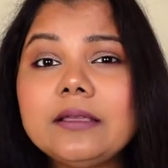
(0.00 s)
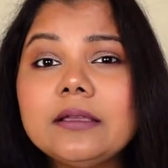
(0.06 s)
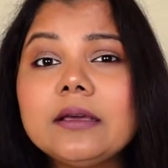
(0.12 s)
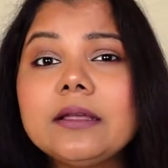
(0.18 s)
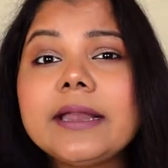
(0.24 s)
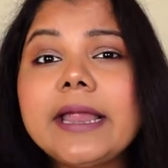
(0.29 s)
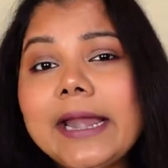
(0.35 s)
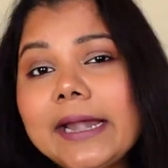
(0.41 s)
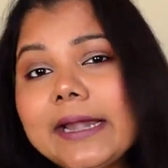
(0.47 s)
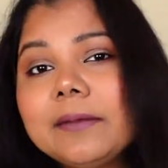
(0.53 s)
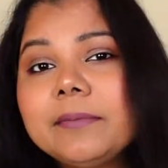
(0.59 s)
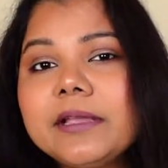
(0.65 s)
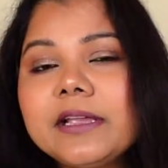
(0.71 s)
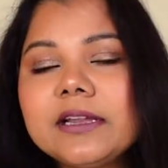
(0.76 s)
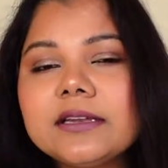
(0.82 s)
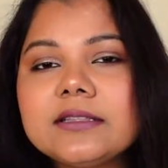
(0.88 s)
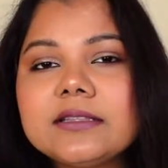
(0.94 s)
year end
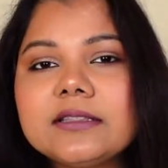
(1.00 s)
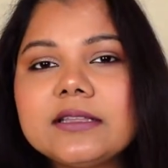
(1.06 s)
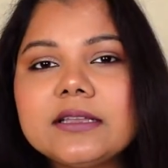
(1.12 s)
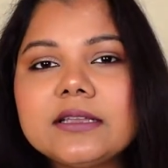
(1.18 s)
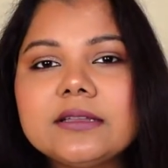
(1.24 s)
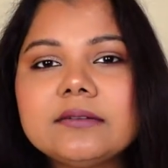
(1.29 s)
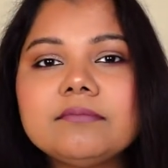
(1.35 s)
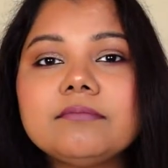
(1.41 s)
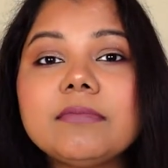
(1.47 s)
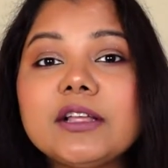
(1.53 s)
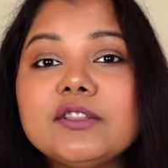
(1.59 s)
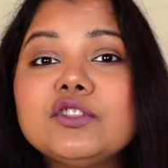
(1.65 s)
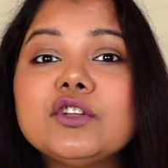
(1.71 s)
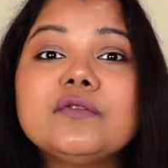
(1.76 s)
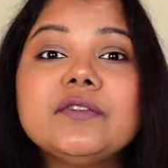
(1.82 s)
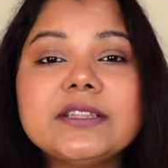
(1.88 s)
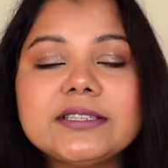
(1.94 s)
mein kharide the,
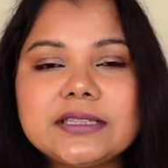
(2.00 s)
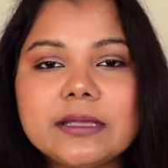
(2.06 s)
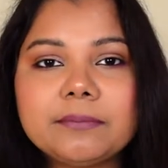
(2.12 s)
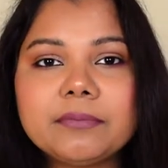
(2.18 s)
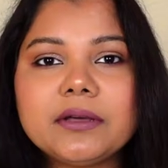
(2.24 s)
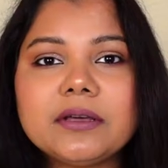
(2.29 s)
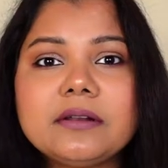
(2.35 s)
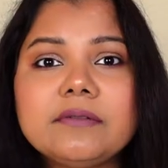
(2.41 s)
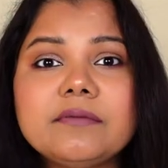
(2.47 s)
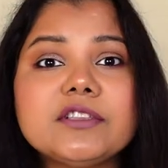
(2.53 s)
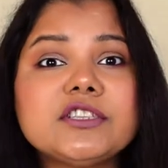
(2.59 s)
month of December,